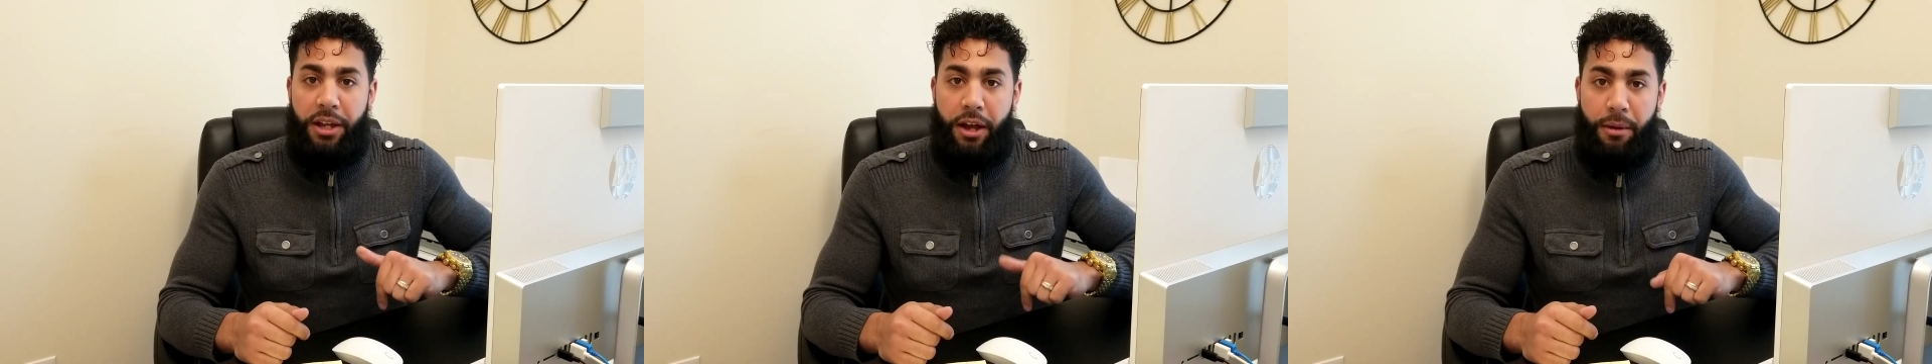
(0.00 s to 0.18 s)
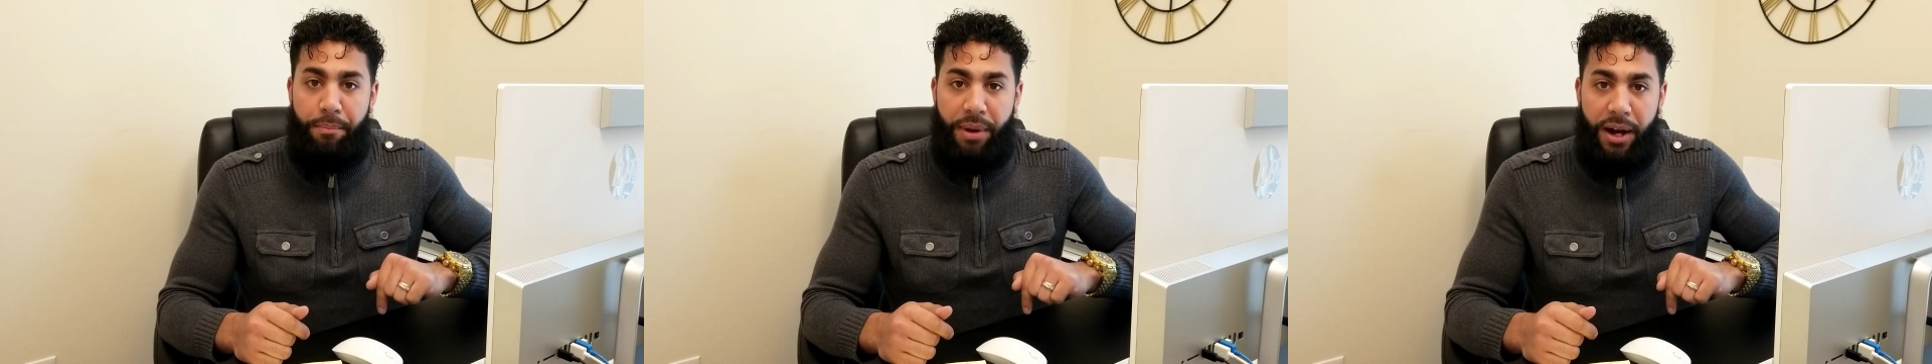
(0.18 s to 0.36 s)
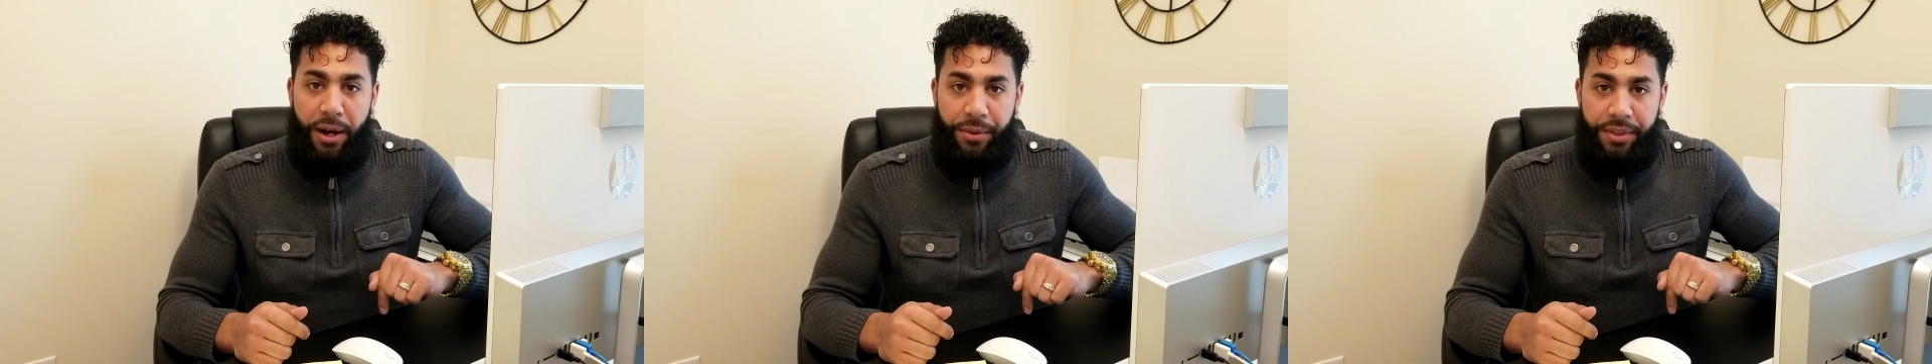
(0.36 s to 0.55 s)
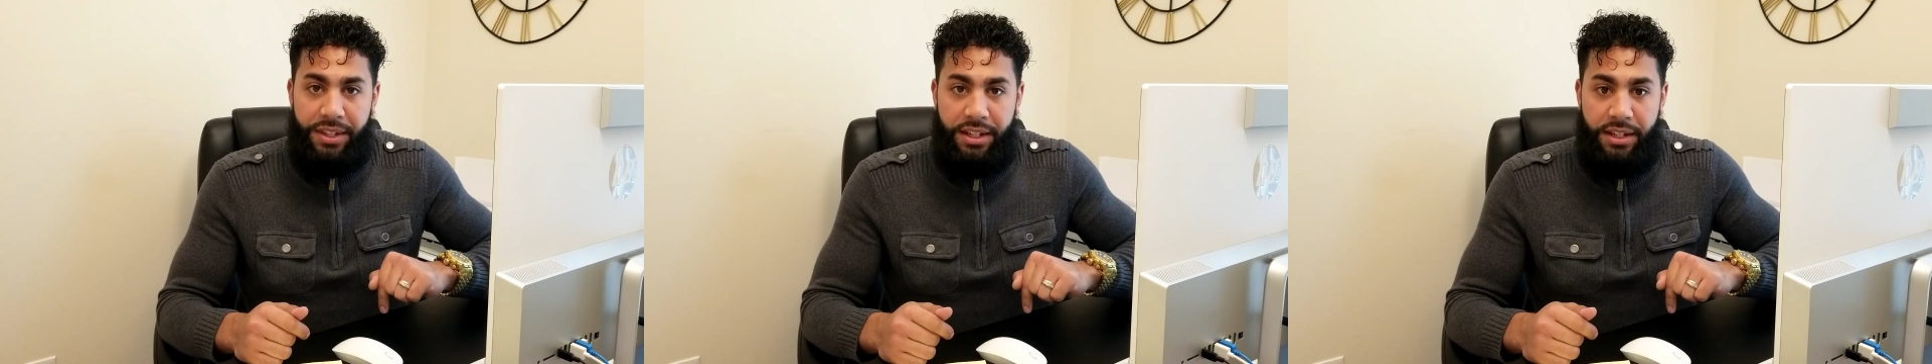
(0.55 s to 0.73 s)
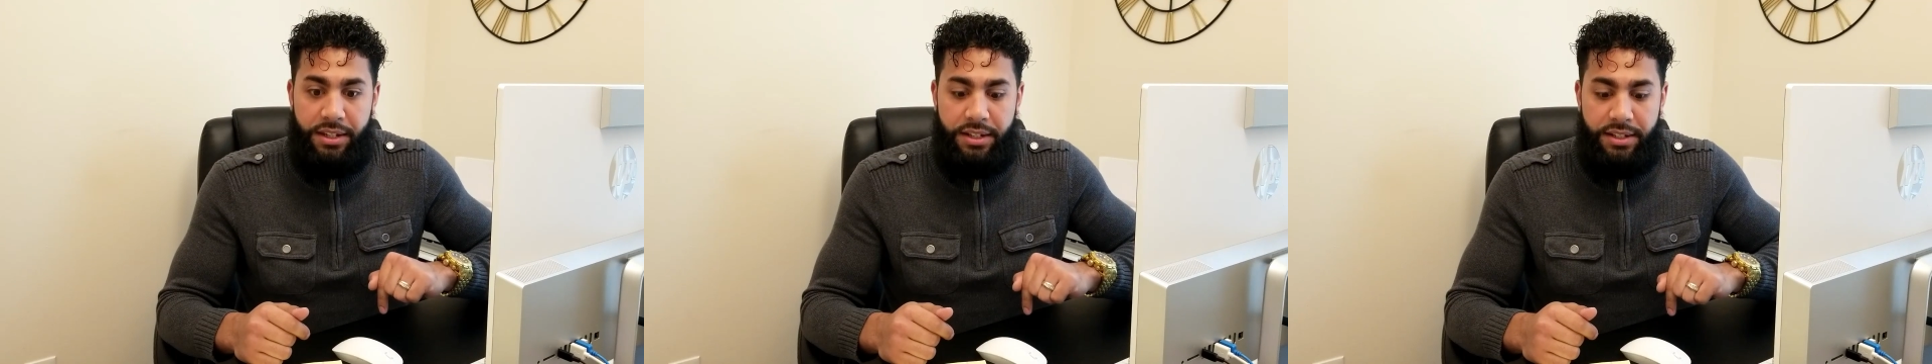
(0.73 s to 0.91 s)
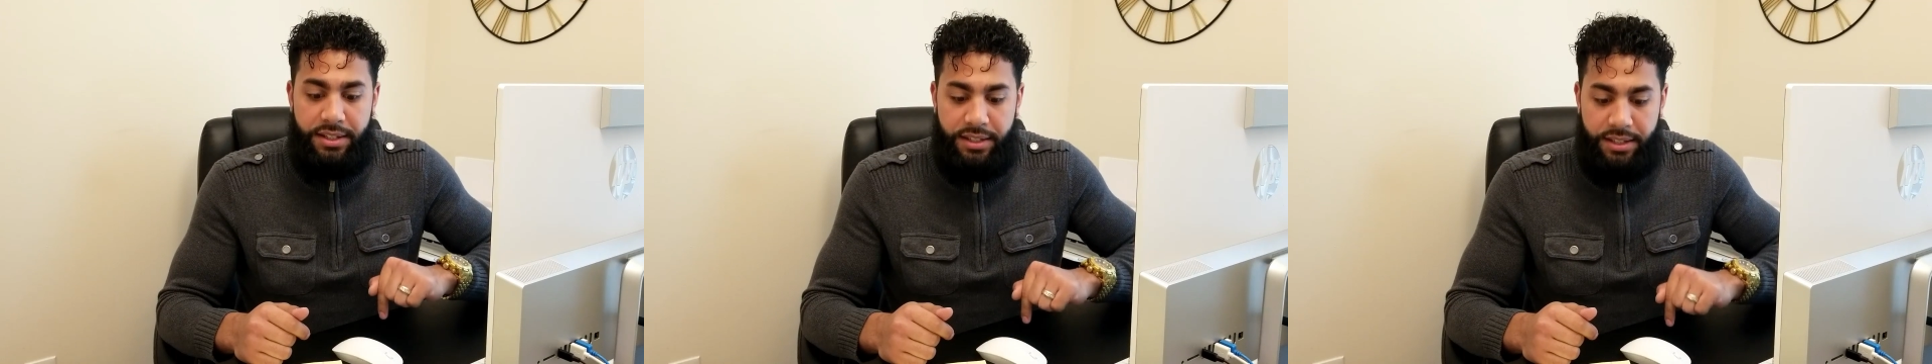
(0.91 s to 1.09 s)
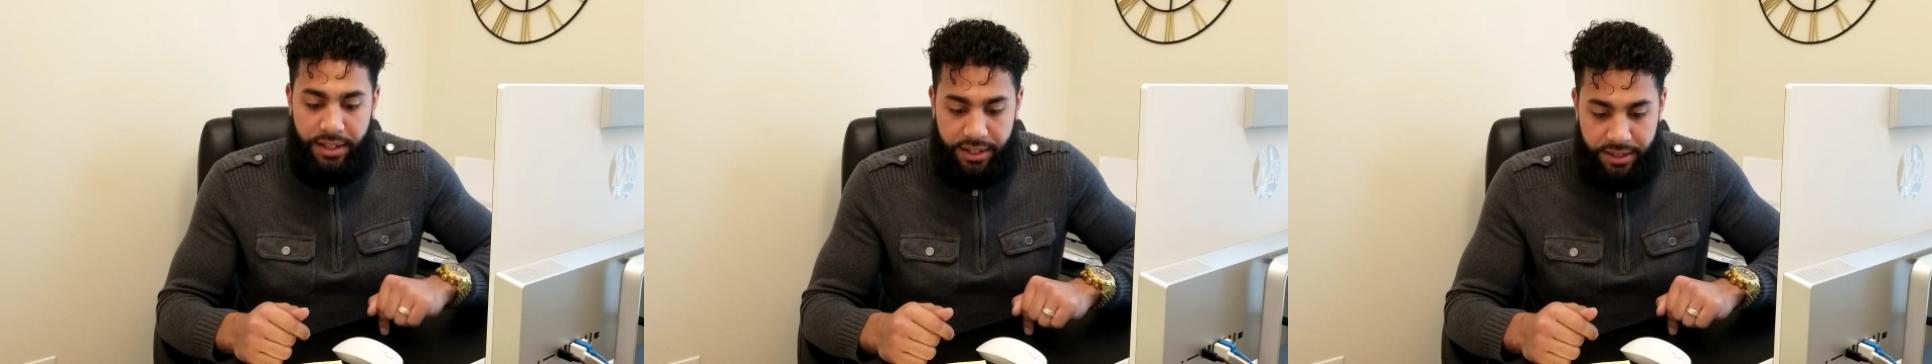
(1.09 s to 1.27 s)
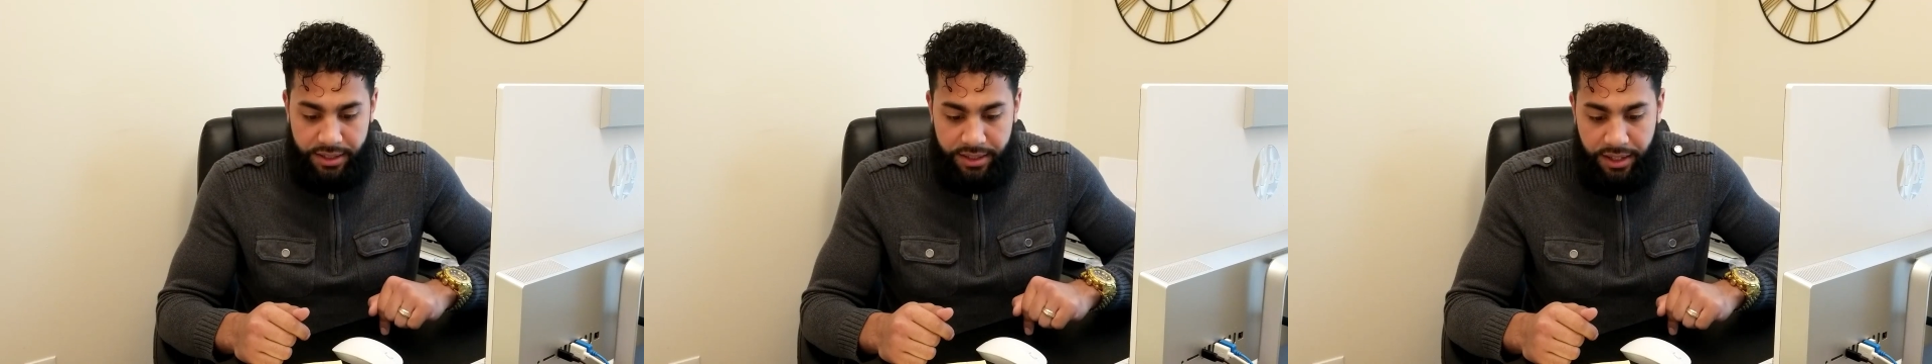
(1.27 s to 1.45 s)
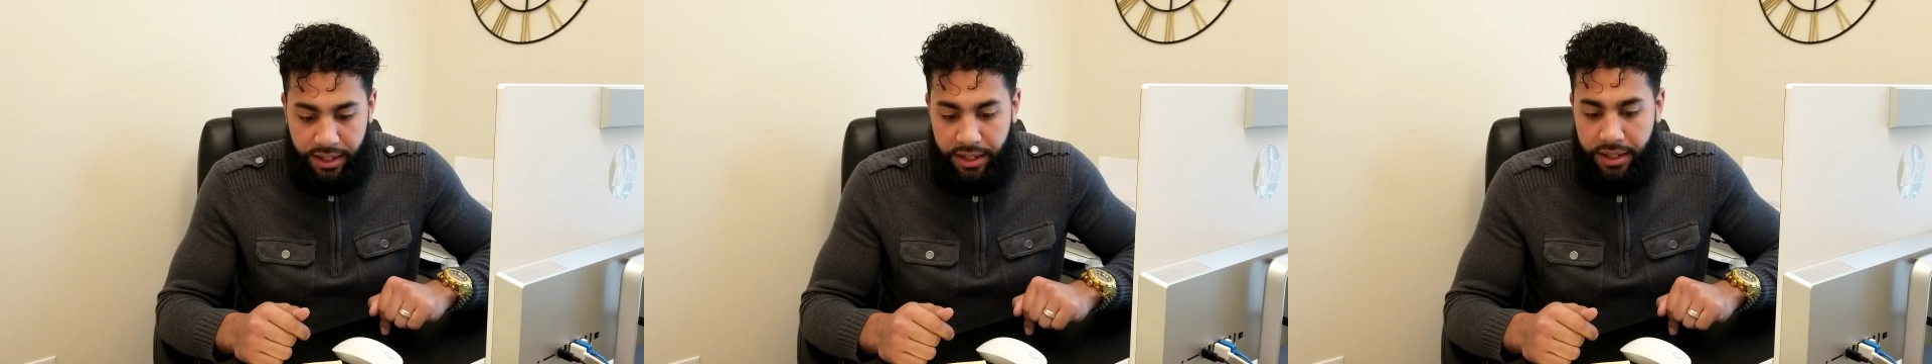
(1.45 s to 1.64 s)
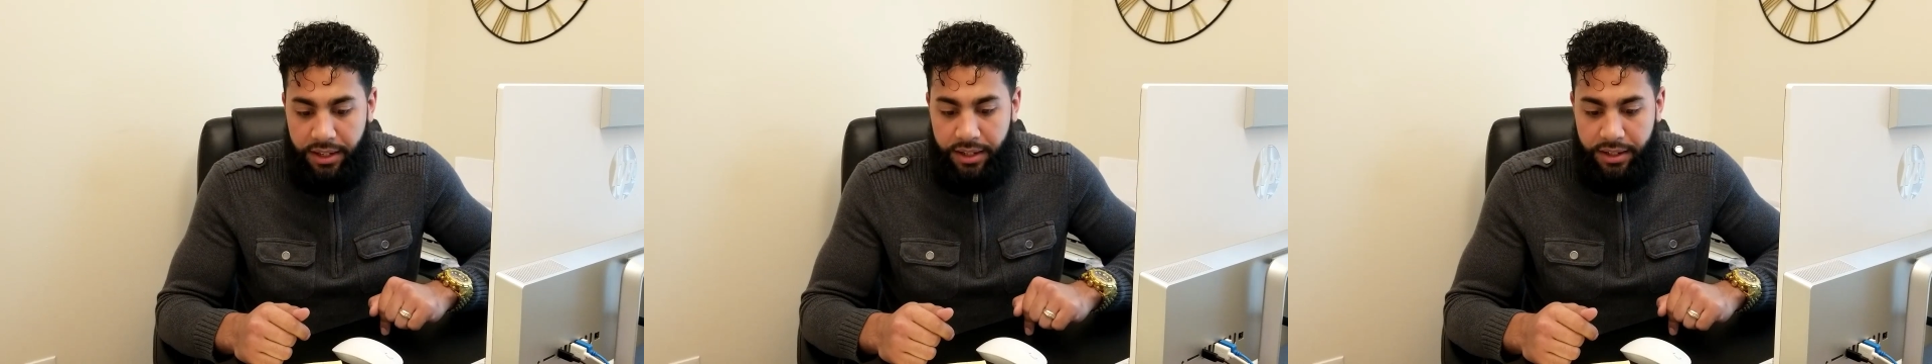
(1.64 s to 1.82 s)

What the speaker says: about the 60